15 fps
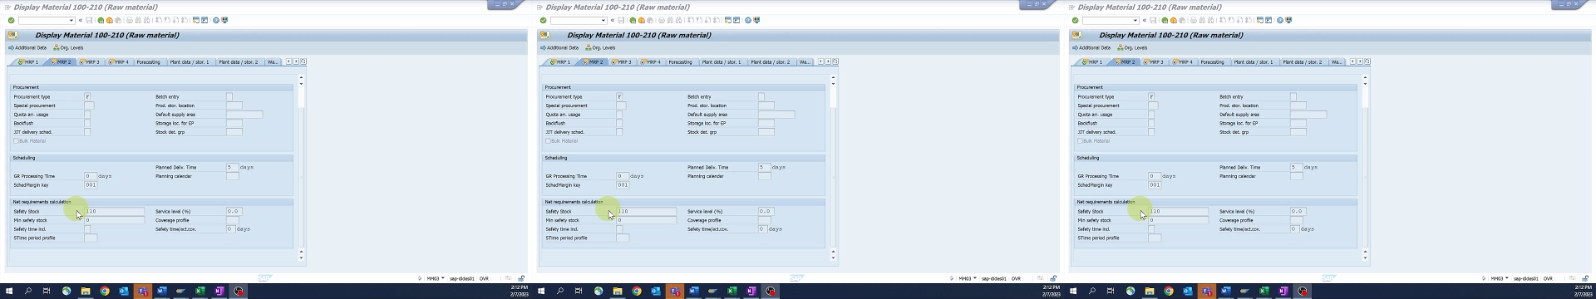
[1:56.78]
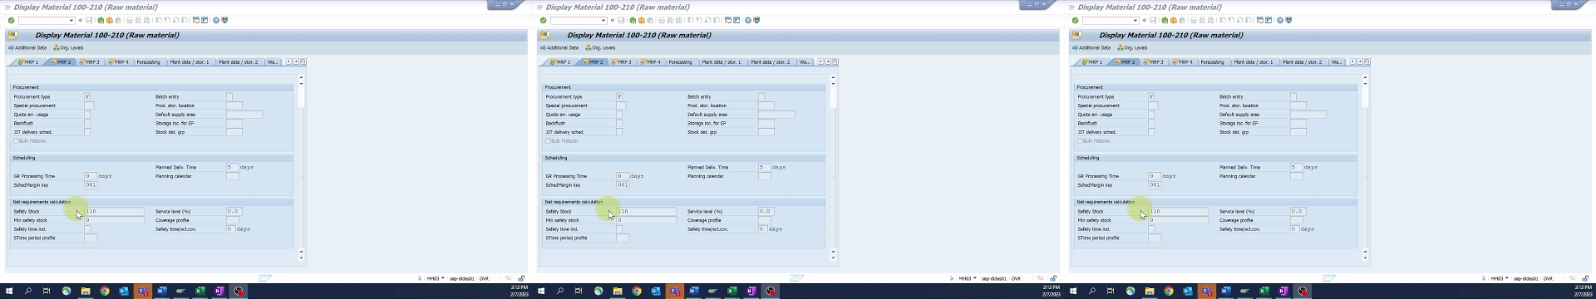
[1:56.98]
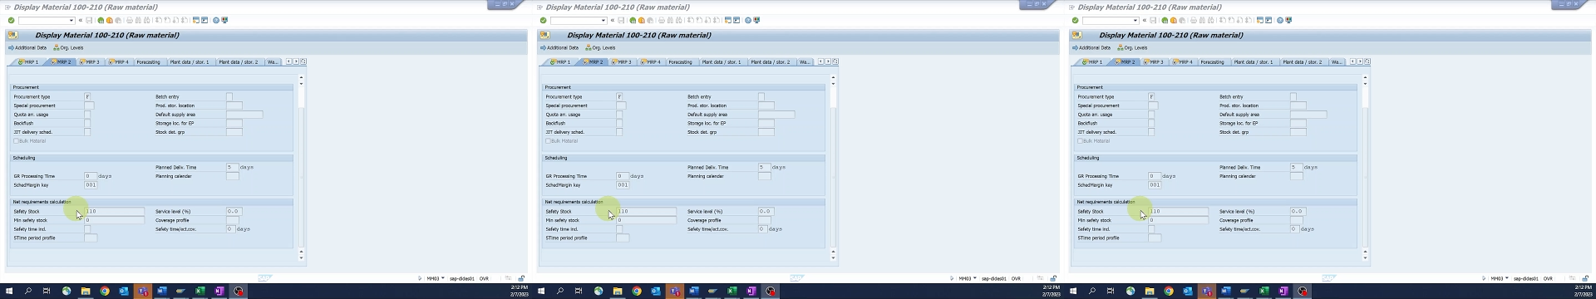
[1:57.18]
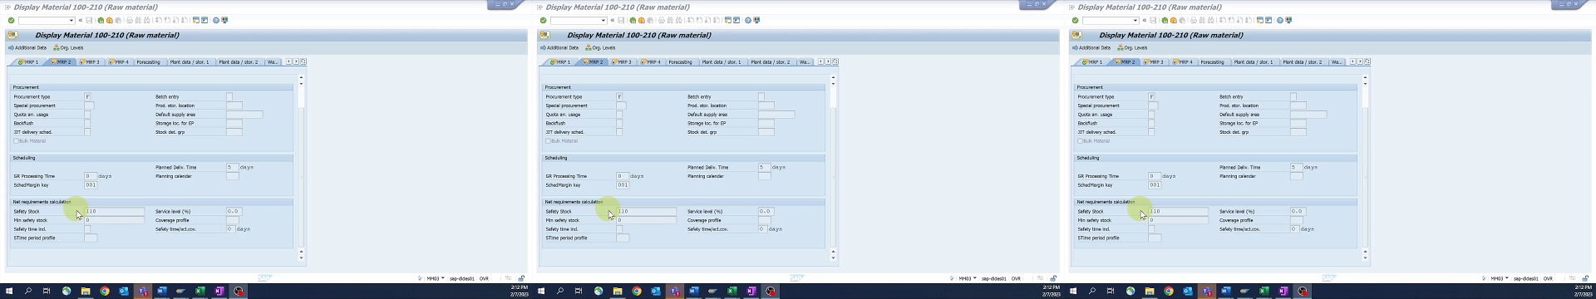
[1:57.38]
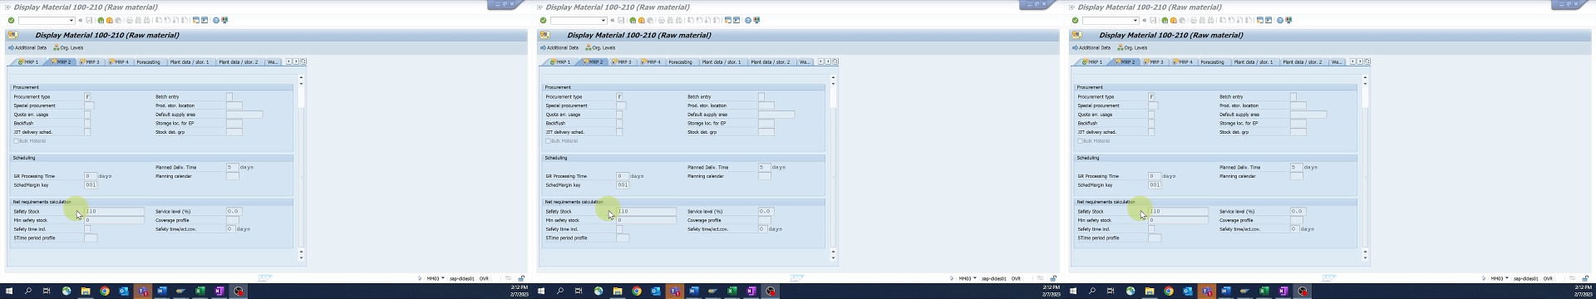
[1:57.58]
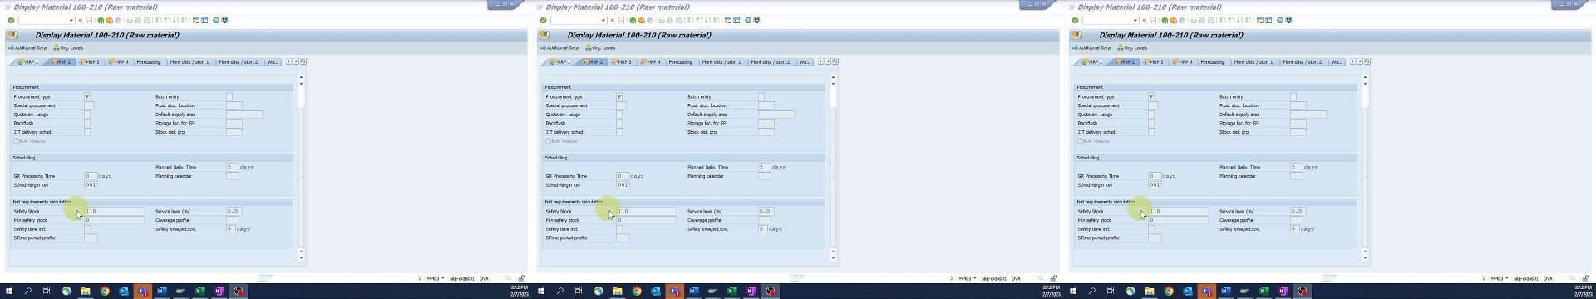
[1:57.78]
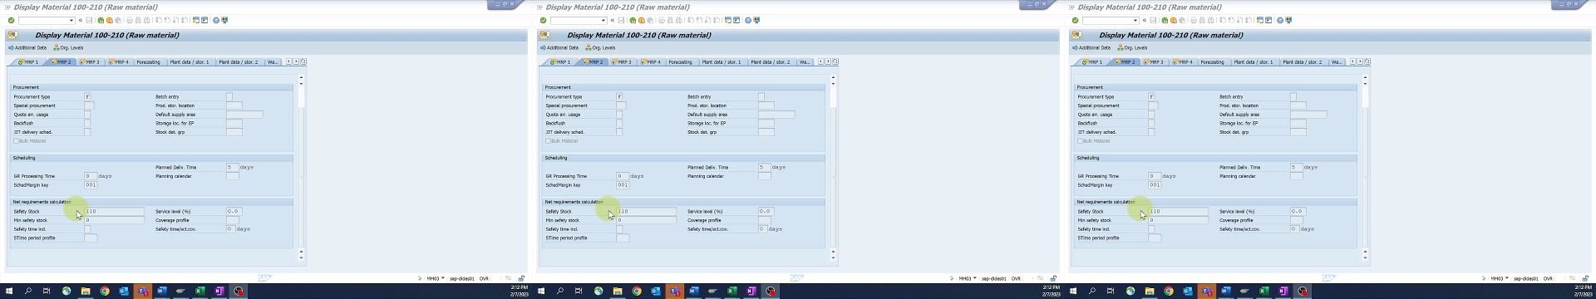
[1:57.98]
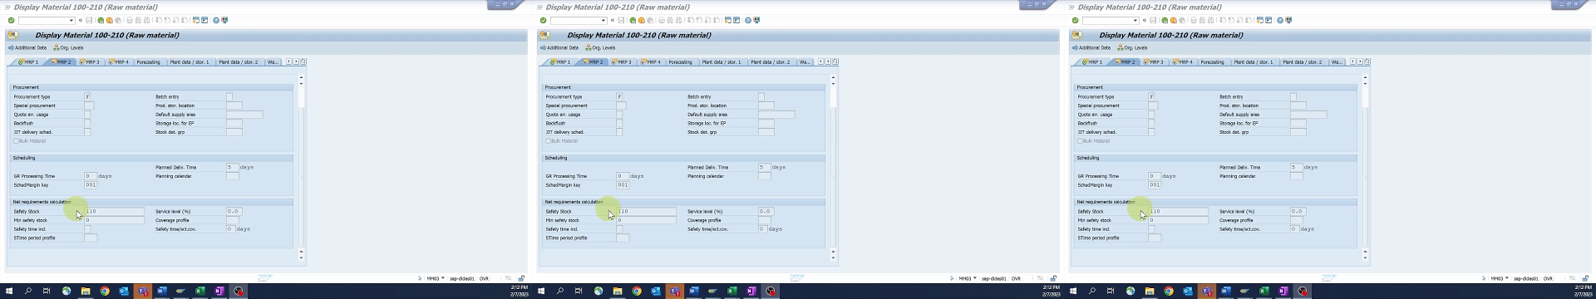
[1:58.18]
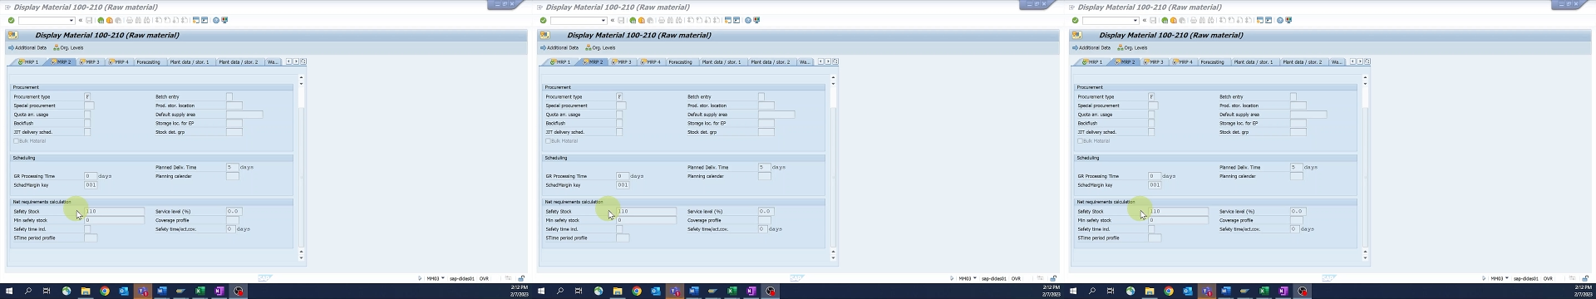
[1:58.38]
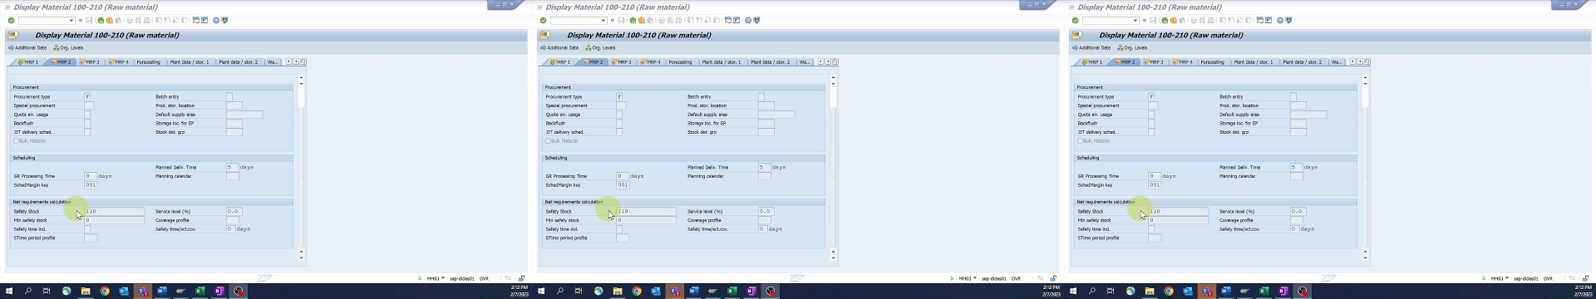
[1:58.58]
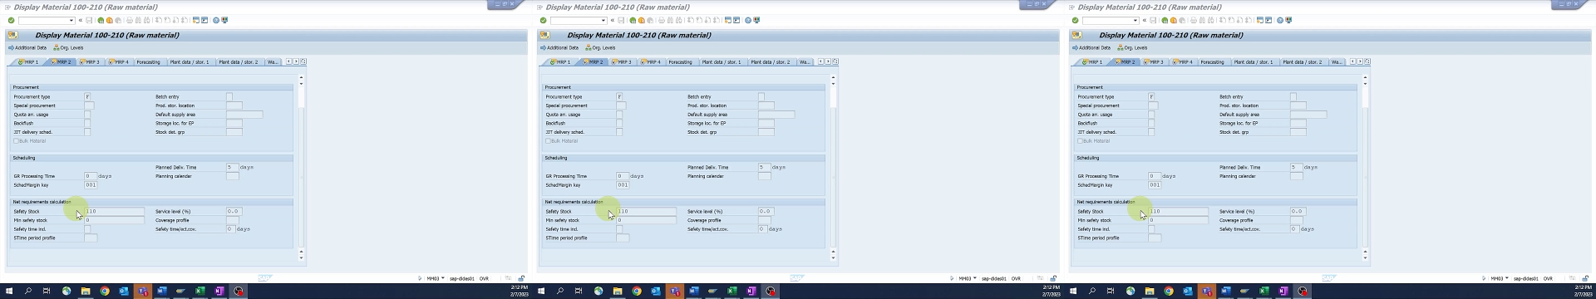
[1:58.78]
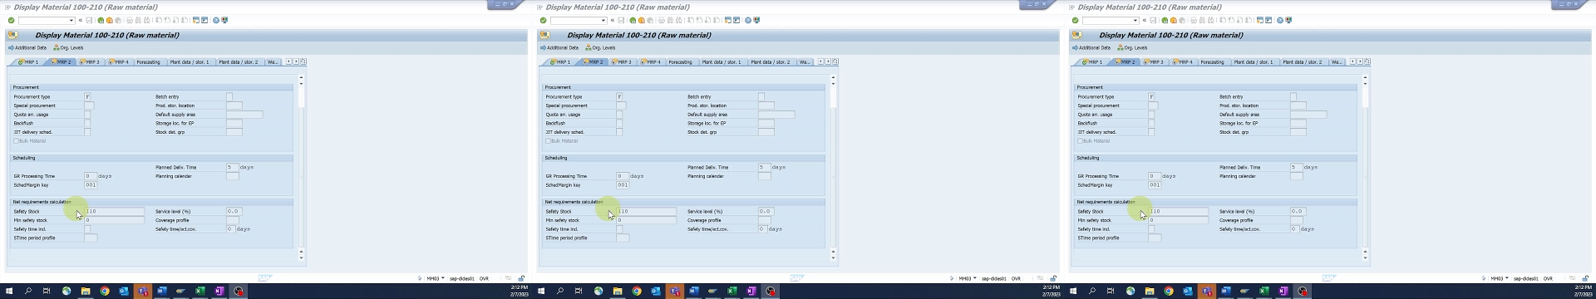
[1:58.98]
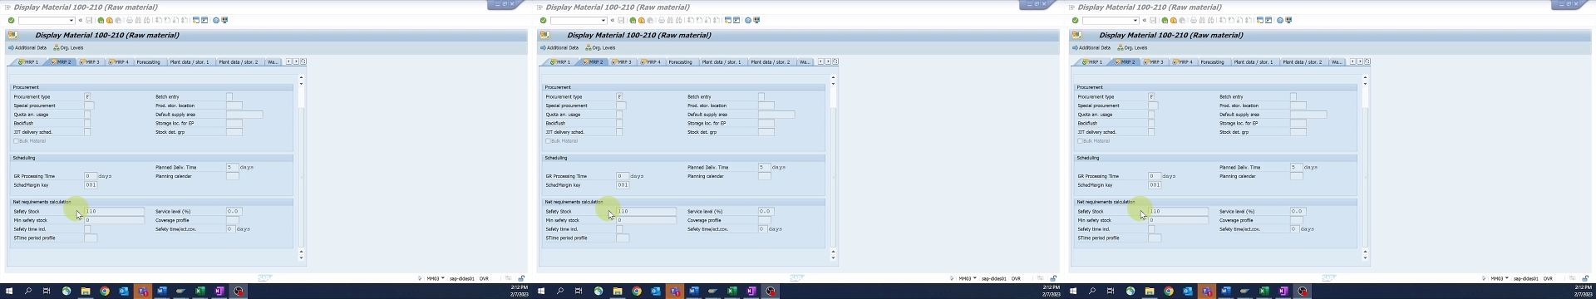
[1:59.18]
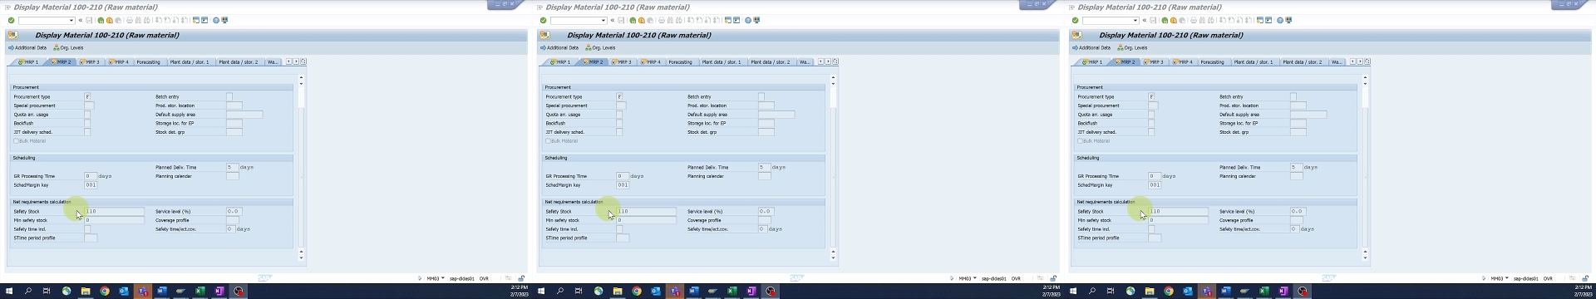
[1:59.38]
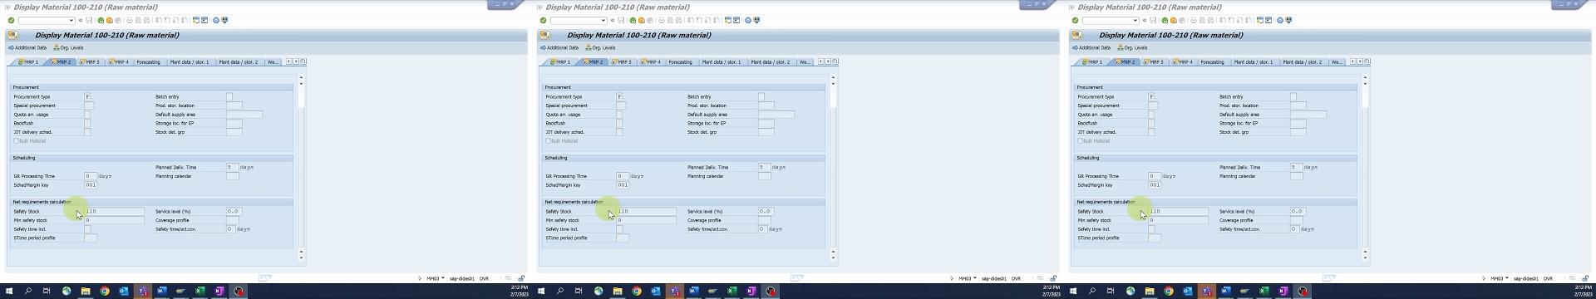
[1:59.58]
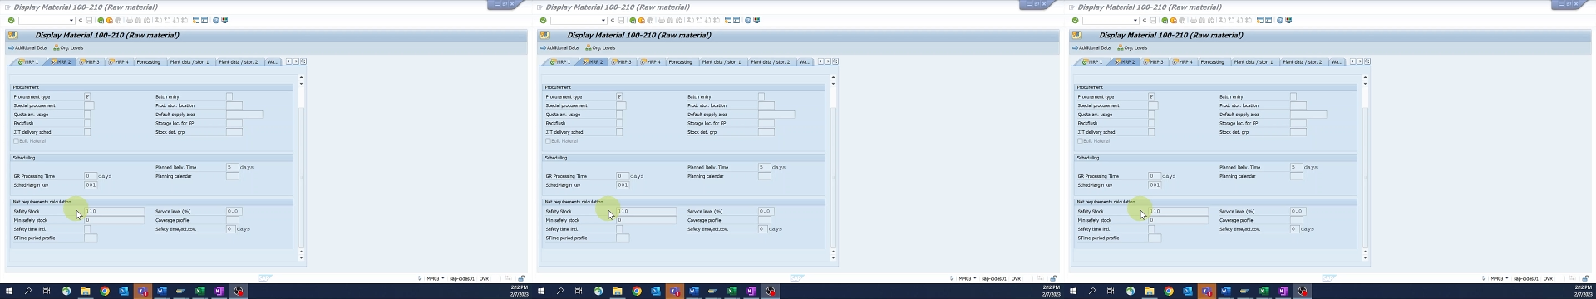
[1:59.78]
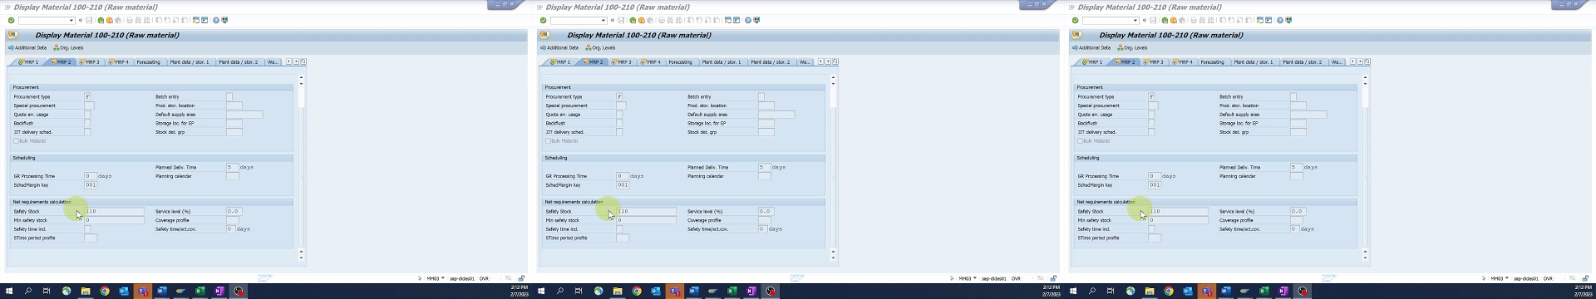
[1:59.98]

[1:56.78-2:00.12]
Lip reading: [unreadable: no face in view]